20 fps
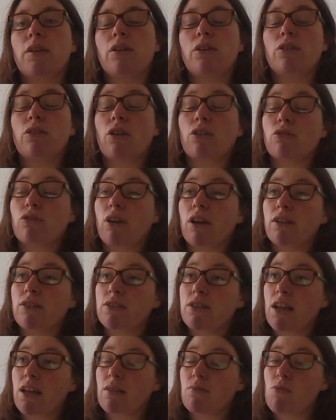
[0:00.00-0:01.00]
You're not trying
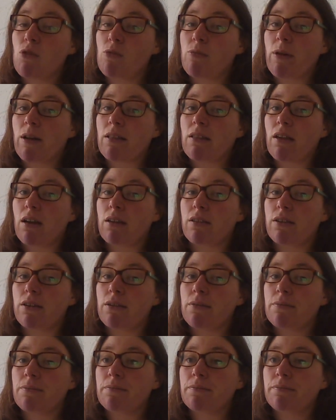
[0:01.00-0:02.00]
to take small breaths
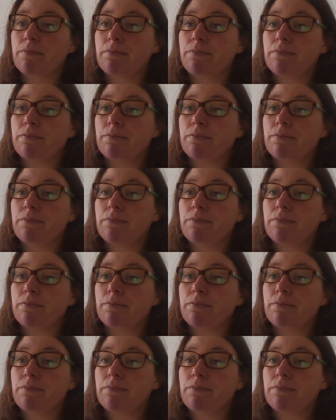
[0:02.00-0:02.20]
either.